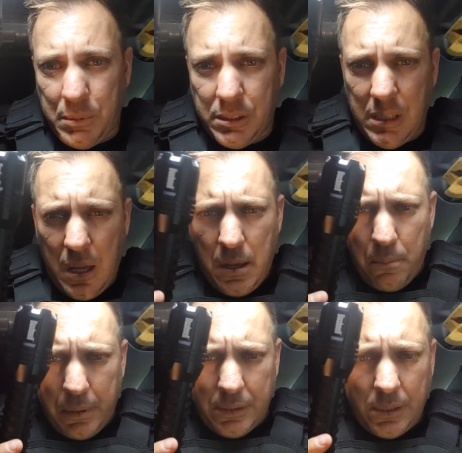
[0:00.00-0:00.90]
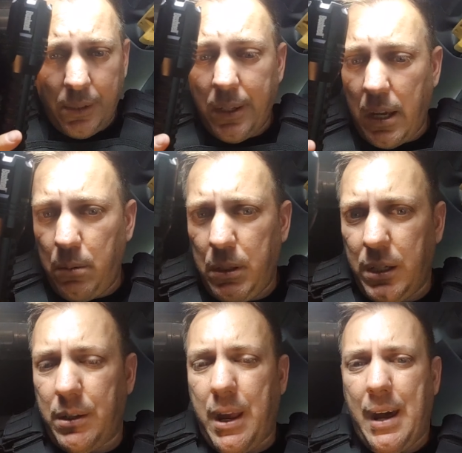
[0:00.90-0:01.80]
I'm just basically
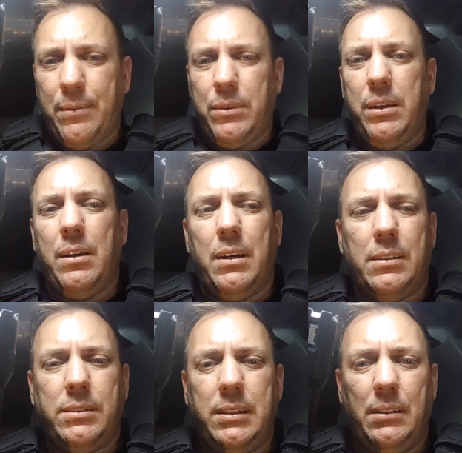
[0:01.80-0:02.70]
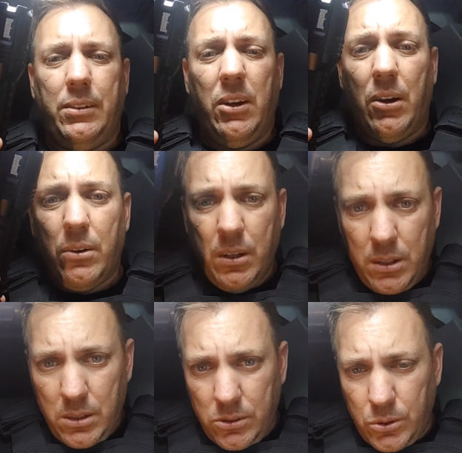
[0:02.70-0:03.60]
aiming it at the uh, ceiling here.
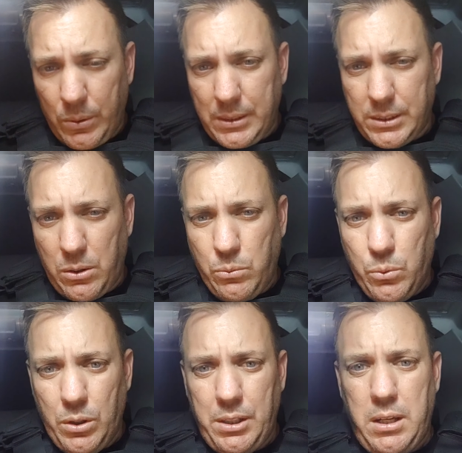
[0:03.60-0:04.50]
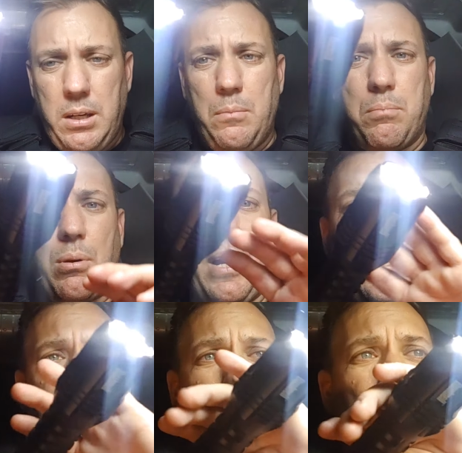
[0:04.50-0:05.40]
So it is a really
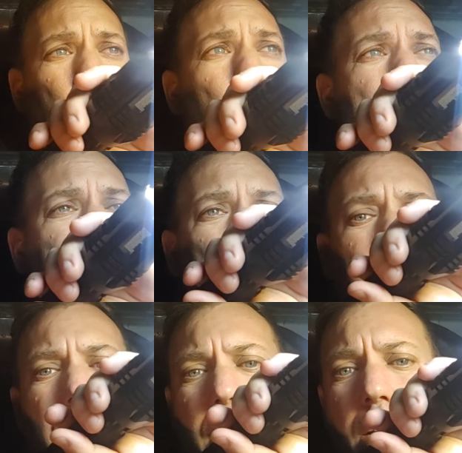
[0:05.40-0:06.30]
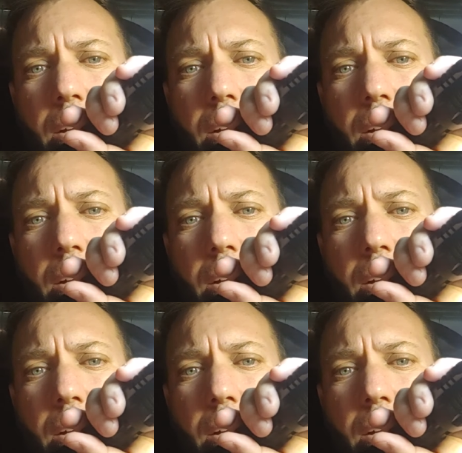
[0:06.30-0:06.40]
bright, it's a white light.